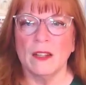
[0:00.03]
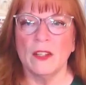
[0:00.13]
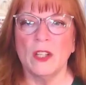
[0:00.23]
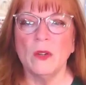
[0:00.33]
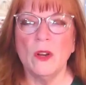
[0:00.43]

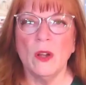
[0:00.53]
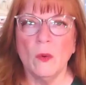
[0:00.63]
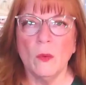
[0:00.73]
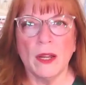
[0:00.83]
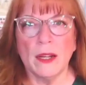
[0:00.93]
Do you know
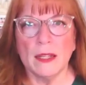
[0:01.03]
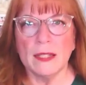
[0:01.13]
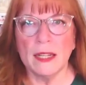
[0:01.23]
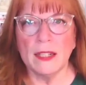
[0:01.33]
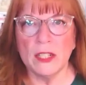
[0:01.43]
what
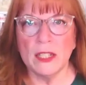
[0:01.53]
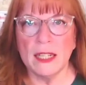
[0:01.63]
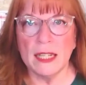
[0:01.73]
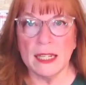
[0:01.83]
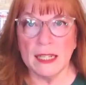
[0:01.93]
Ascension
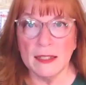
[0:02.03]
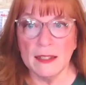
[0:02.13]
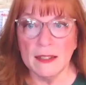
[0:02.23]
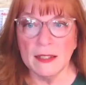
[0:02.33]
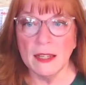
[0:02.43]

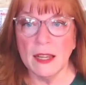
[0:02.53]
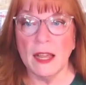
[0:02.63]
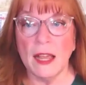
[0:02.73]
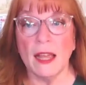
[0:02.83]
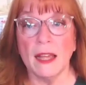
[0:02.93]
is?
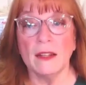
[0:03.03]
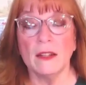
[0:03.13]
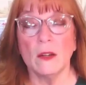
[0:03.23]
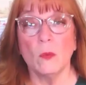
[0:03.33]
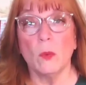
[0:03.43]
And
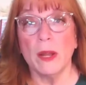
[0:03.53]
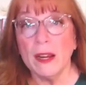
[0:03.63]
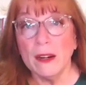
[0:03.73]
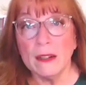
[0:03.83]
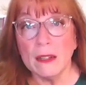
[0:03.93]

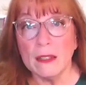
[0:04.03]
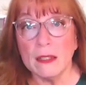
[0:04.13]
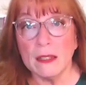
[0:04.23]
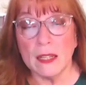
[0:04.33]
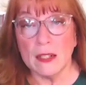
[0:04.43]
where does
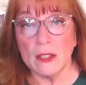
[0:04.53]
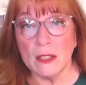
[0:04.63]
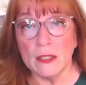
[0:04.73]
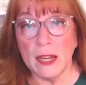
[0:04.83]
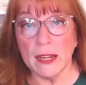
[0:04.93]

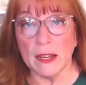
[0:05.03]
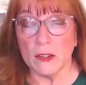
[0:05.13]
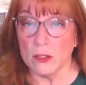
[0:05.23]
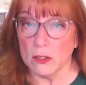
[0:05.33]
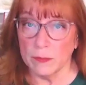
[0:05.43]
Ascension take
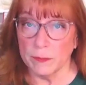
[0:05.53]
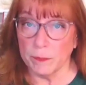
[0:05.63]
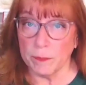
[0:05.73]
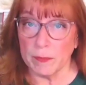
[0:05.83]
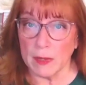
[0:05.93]
us?
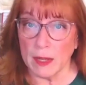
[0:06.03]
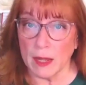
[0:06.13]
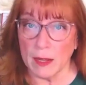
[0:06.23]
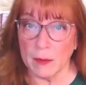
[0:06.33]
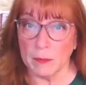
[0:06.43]

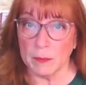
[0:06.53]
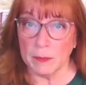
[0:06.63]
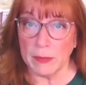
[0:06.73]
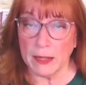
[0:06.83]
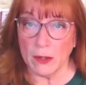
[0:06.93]

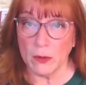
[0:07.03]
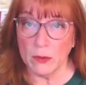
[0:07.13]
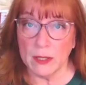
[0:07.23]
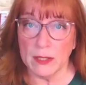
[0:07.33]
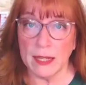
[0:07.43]
Hello,
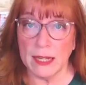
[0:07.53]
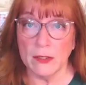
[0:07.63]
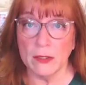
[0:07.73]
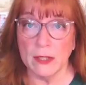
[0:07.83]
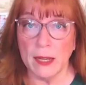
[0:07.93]
this is
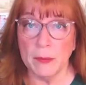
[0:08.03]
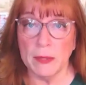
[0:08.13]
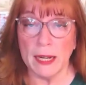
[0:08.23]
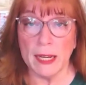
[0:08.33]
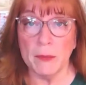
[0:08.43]
Angelscapes,
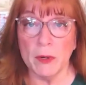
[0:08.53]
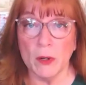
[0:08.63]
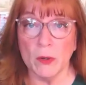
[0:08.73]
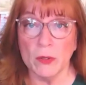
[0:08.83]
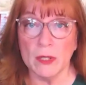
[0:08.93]
and I am your
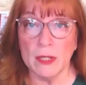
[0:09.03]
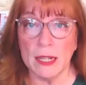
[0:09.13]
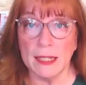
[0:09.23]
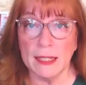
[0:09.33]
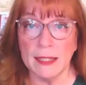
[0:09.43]
host,
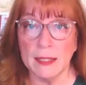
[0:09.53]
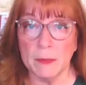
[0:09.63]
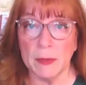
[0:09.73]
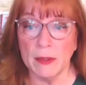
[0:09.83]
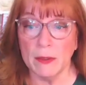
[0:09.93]
Nancy
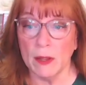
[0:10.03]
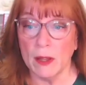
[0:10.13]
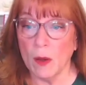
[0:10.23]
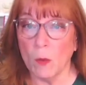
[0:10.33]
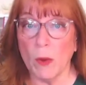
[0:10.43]
Smith.
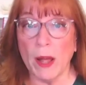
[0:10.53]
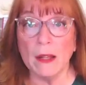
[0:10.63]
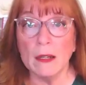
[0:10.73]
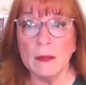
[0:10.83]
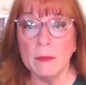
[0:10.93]

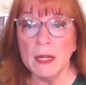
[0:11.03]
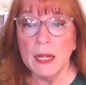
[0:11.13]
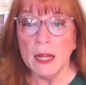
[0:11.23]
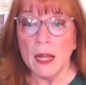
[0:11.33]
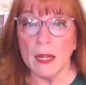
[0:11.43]
Welcome
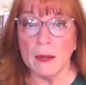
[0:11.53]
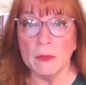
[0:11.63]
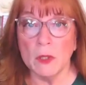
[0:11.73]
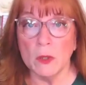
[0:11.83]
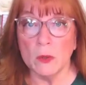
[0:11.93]

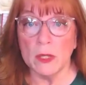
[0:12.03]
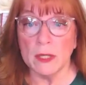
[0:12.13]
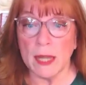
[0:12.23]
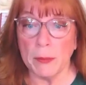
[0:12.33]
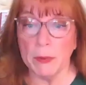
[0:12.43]
to this
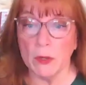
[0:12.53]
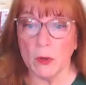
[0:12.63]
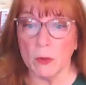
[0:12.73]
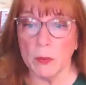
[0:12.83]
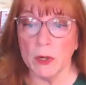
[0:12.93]
episode
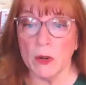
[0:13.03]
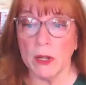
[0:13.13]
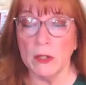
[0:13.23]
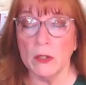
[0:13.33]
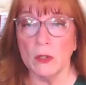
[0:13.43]
where we're
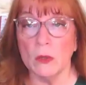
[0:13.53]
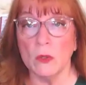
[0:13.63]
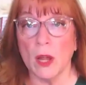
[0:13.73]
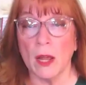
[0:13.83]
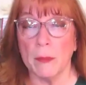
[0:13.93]
going to
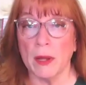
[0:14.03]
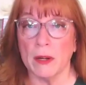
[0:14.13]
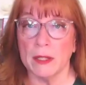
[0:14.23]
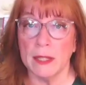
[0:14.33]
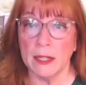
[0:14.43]
talk about
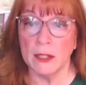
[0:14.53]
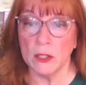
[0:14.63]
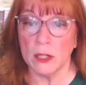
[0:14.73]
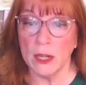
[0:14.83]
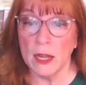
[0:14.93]

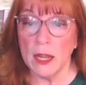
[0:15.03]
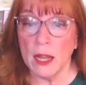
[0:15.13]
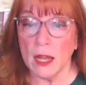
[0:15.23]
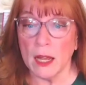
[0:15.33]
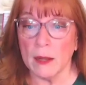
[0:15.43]
Ascension.
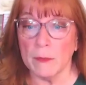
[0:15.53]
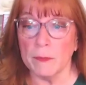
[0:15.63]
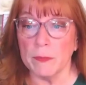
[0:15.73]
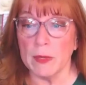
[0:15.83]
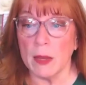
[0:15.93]
And
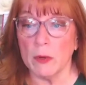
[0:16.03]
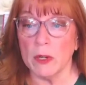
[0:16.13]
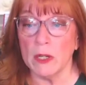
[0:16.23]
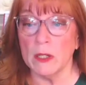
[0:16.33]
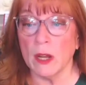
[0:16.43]
we're
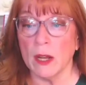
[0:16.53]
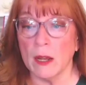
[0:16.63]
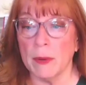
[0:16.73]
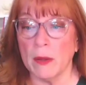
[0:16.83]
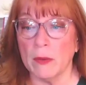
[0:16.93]
going to talk
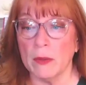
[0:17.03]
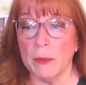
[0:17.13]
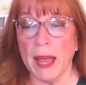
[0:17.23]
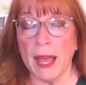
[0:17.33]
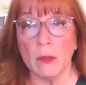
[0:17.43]
about the
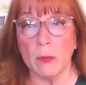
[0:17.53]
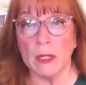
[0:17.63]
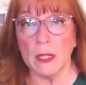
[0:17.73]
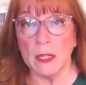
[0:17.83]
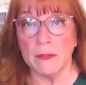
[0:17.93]
pathway
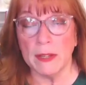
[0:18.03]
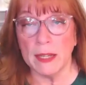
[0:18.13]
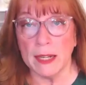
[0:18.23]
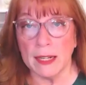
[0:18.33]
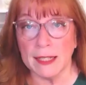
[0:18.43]
to living
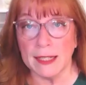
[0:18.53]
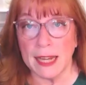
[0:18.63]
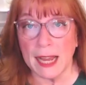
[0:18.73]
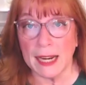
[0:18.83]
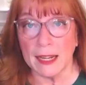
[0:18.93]
an
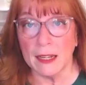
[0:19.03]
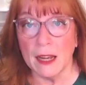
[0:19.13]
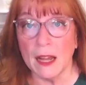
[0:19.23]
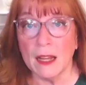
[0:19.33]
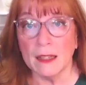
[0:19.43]
ecstatic
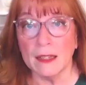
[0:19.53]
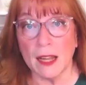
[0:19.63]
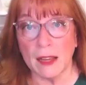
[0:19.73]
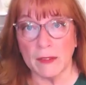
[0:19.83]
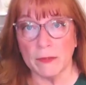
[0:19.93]

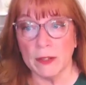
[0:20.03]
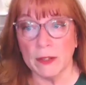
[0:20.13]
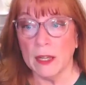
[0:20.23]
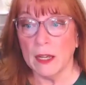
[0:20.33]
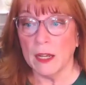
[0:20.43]
life.
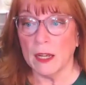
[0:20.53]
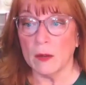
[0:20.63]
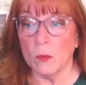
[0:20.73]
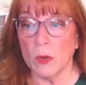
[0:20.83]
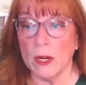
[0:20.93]

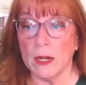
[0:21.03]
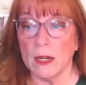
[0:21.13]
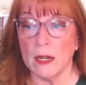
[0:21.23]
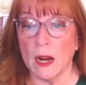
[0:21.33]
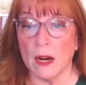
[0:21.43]
What
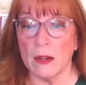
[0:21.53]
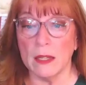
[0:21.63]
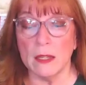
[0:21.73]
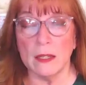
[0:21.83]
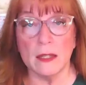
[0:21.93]
are
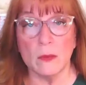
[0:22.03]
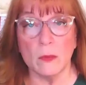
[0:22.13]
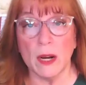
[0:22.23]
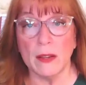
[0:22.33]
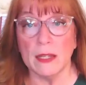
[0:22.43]
these
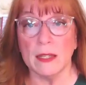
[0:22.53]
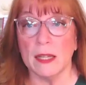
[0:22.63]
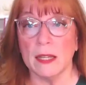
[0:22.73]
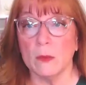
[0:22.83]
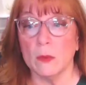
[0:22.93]

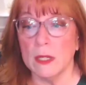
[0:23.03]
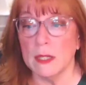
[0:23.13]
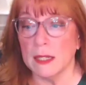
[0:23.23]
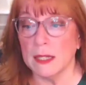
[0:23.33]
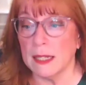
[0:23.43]
things? What is
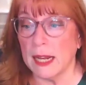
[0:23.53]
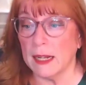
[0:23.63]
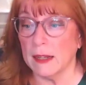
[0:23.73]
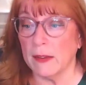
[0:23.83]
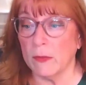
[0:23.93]

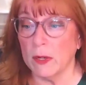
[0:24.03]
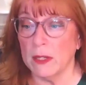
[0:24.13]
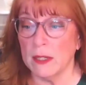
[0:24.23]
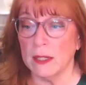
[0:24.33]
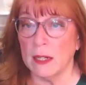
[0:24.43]
ecstatic life? What is
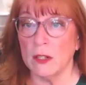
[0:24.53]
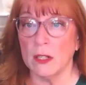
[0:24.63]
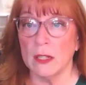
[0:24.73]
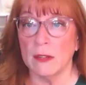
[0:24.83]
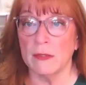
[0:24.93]
Ascension
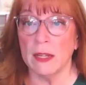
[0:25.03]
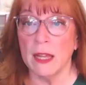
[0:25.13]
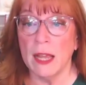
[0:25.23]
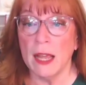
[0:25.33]
living?